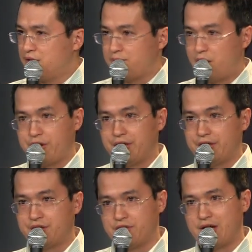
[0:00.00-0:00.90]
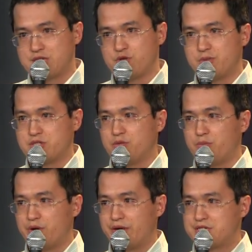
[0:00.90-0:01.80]
market and device will be
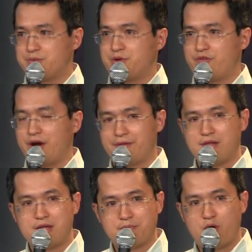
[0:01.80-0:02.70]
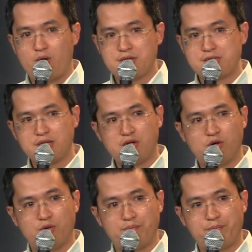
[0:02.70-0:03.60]
supporting HTML5. But one
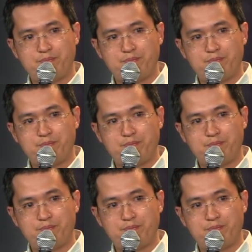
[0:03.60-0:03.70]
single